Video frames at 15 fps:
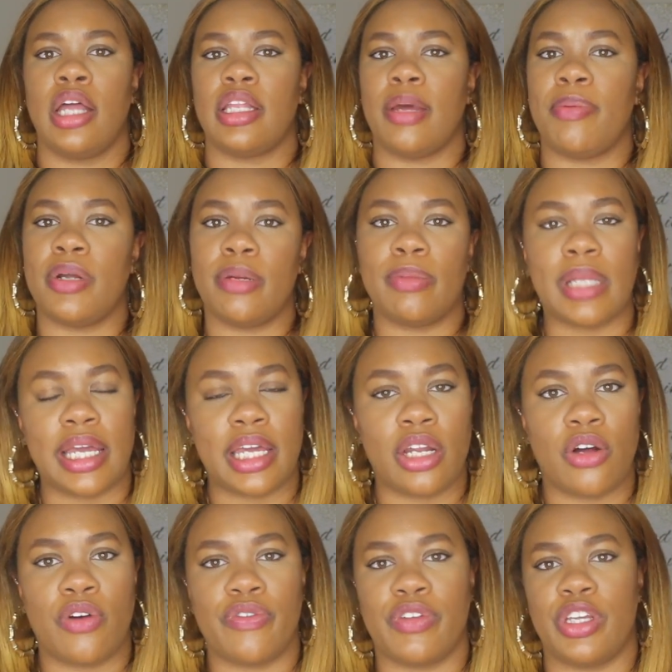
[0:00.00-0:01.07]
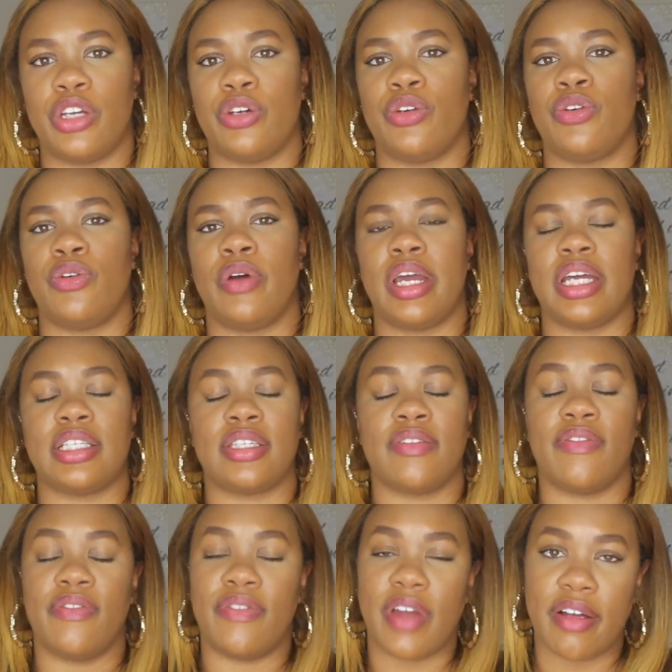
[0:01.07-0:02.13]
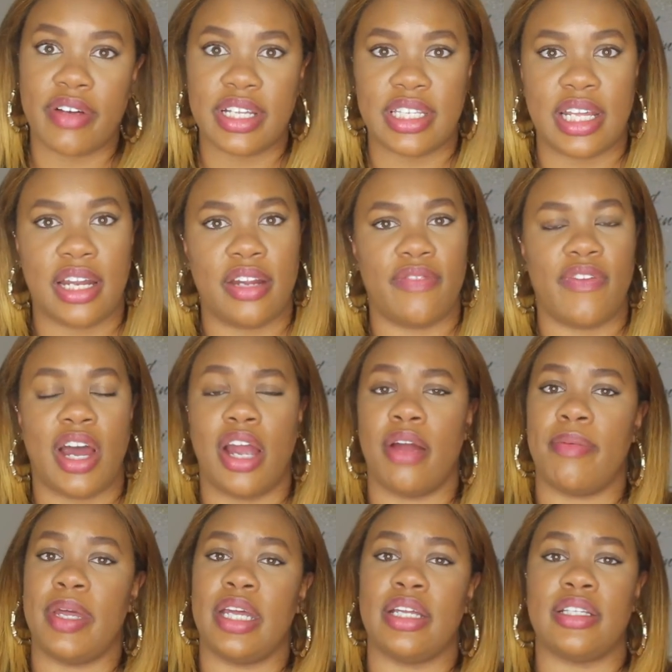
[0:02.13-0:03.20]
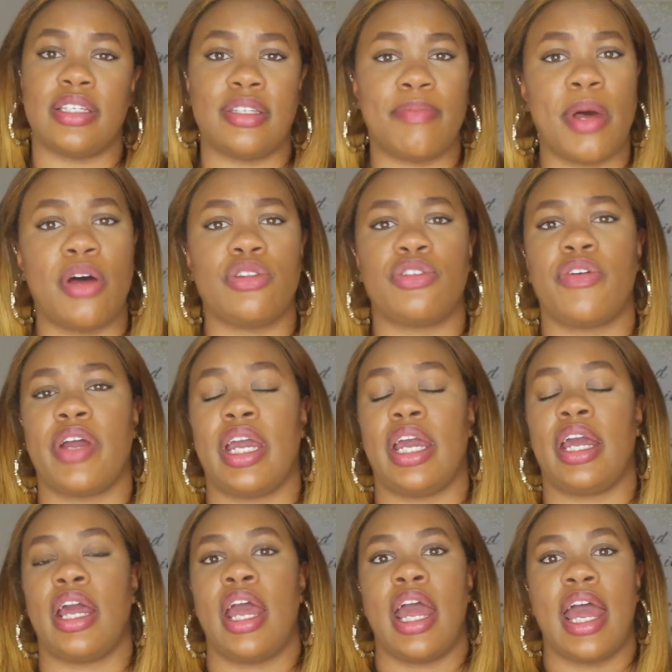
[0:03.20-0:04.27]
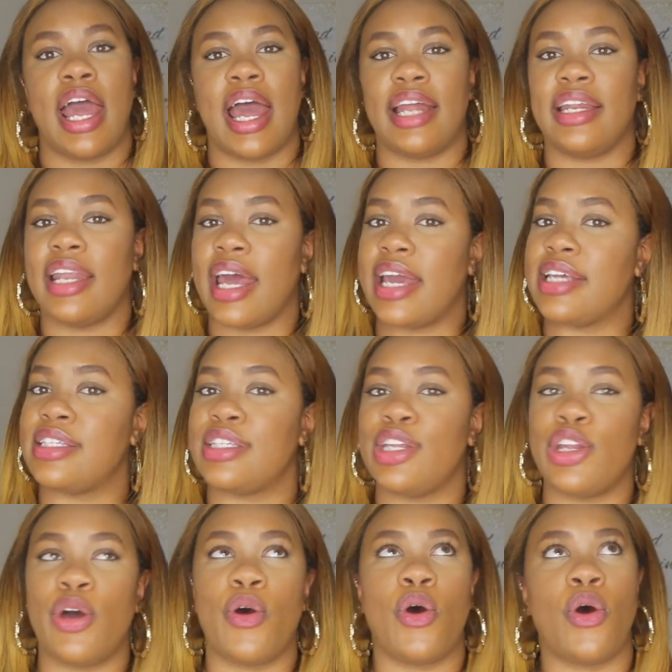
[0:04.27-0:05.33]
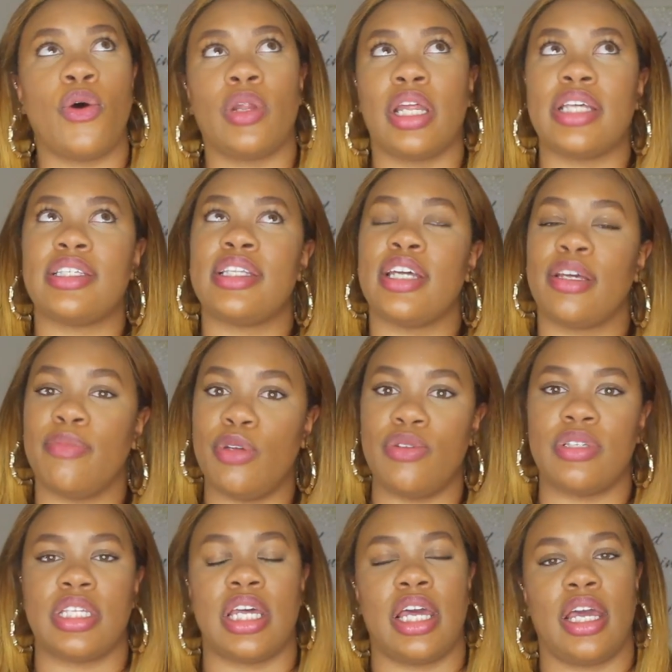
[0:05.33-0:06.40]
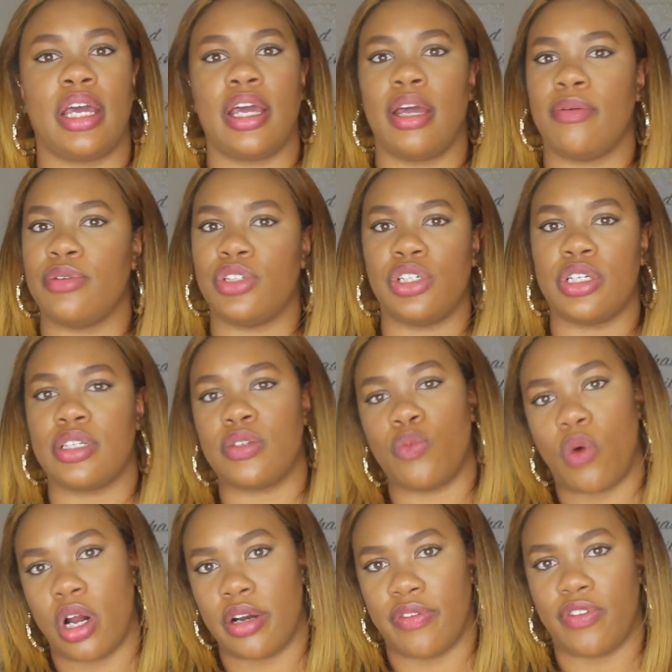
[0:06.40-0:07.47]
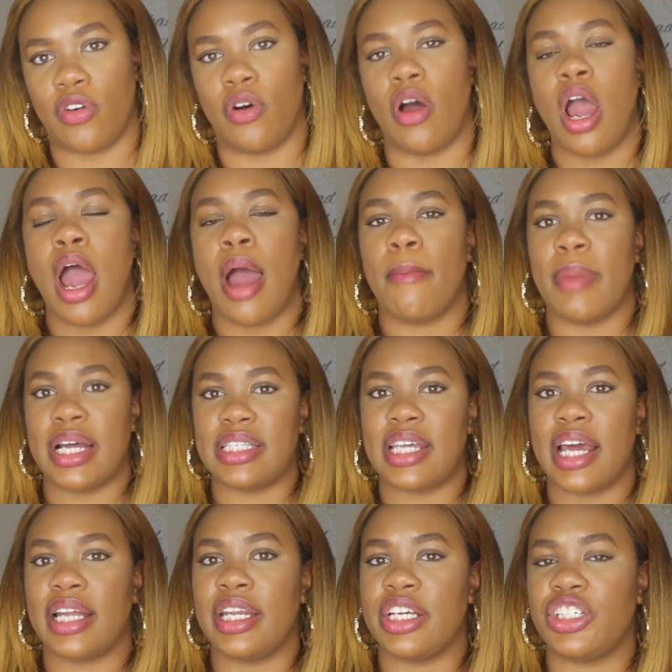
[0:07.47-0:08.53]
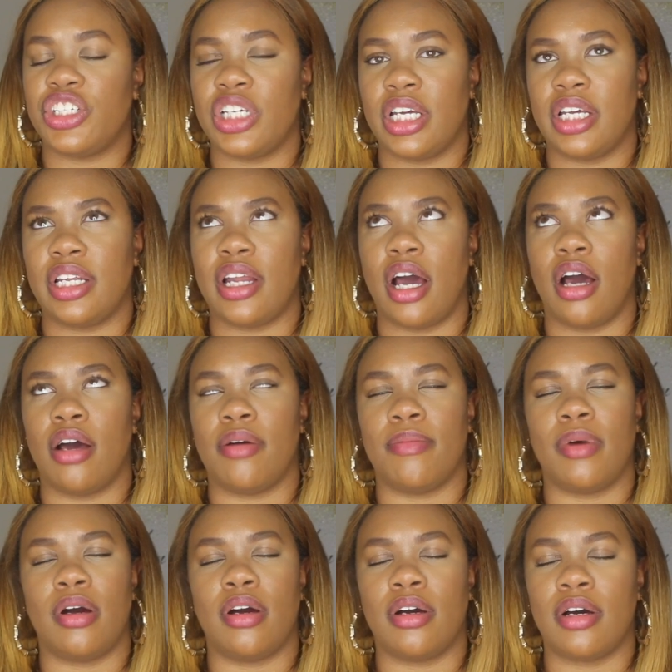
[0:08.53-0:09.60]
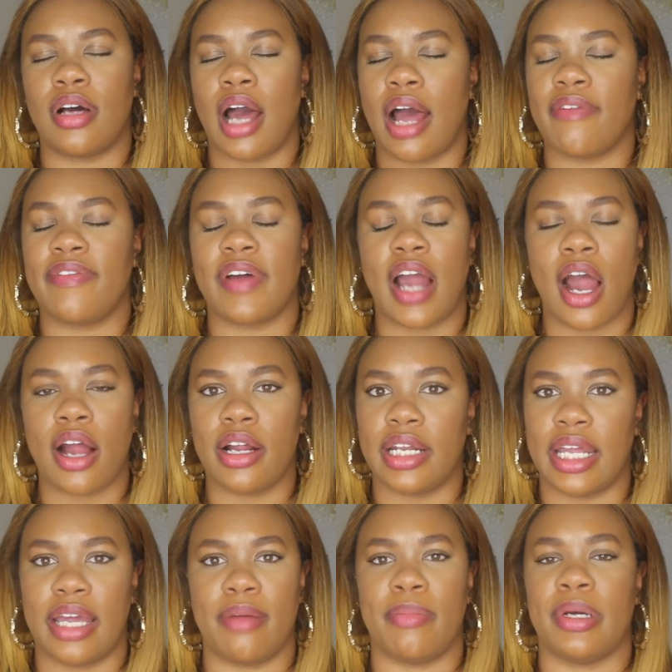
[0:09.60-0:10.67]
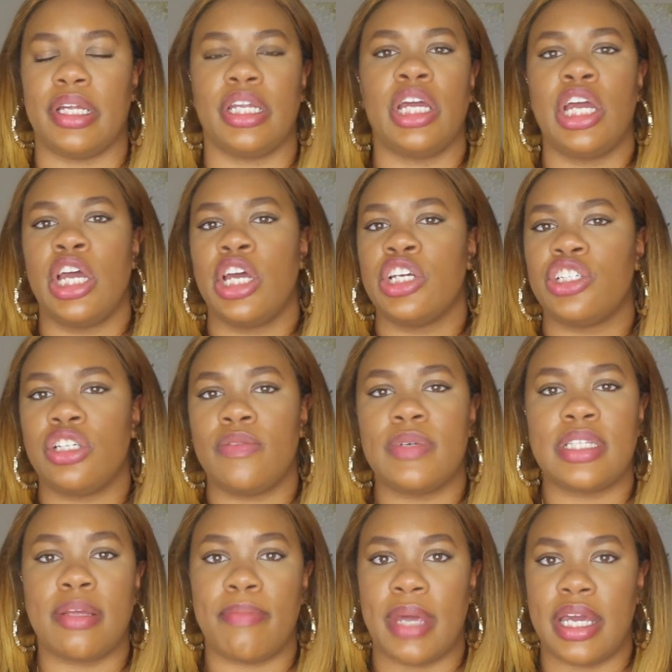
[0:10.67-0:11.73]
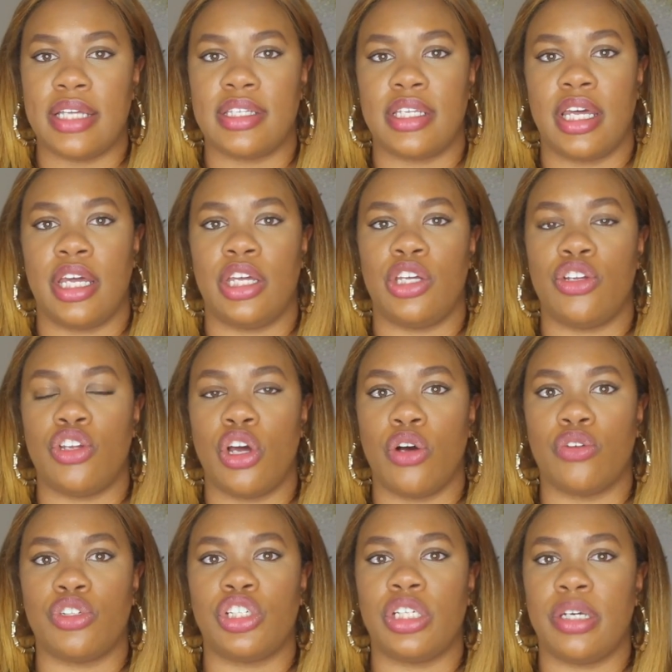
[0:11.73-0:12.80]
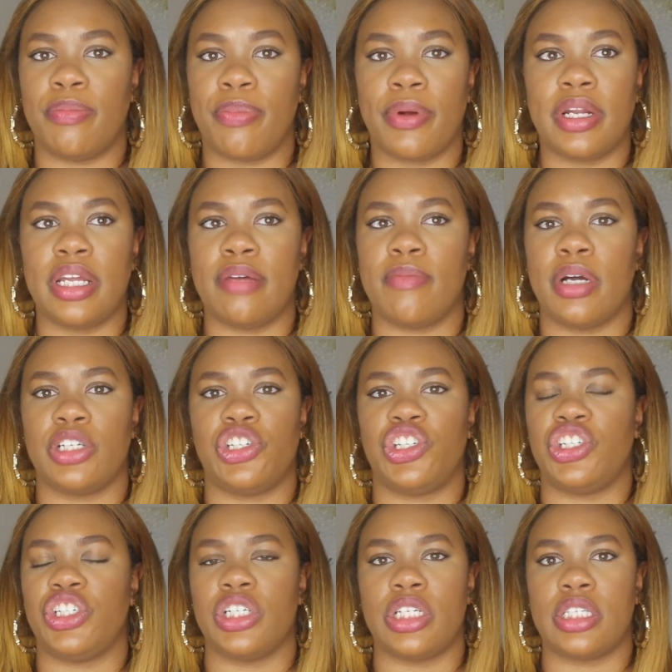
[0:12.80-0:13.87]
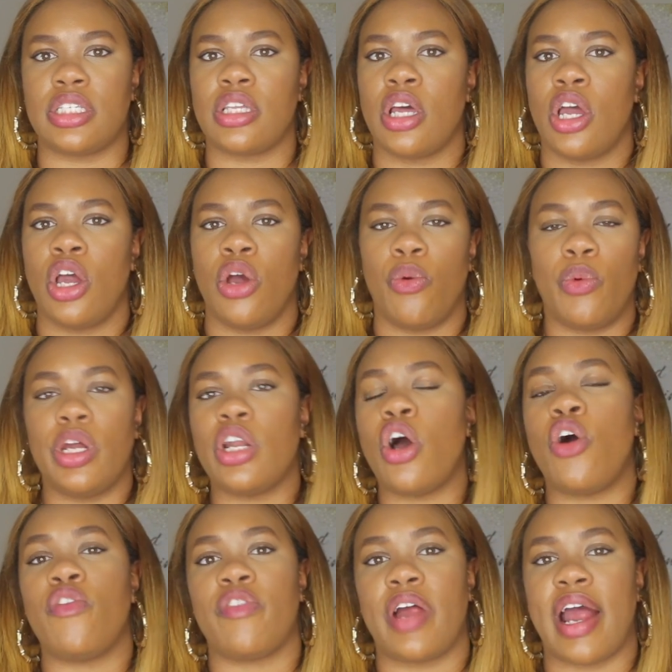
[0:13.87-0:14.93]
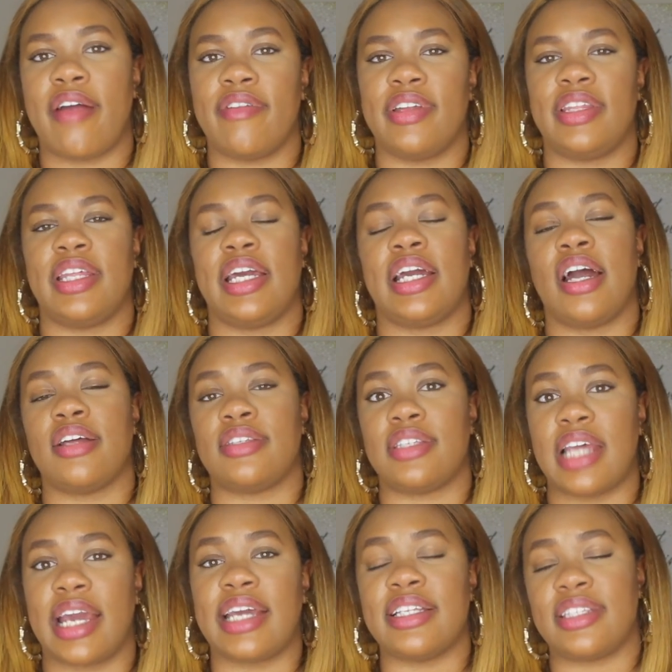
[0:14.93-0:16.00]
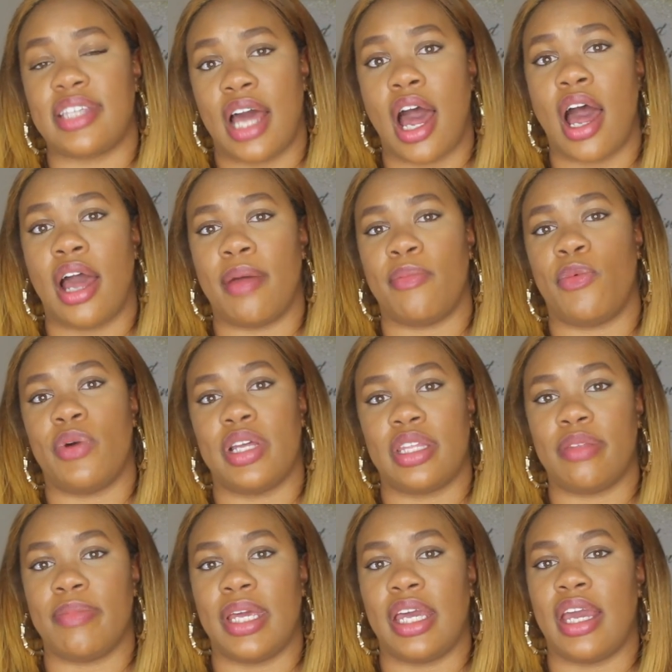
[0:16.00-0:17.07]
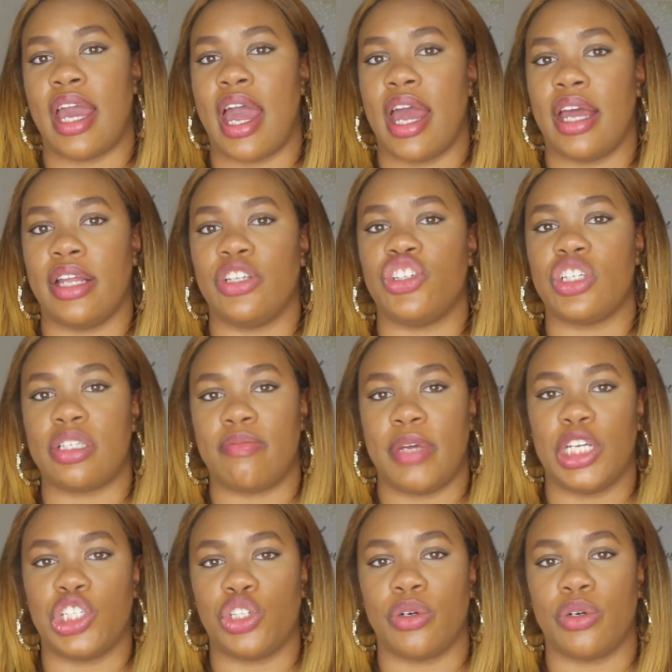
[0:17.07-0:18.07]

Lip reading: They put a blanket over you. It's a very zen environment. It smelled great. Had nice, you know, holistic music. It was just wonderful. My technician, oh, I forgot her name, but she was amazing. You know, she pretty much just went over everything a second time with me and just made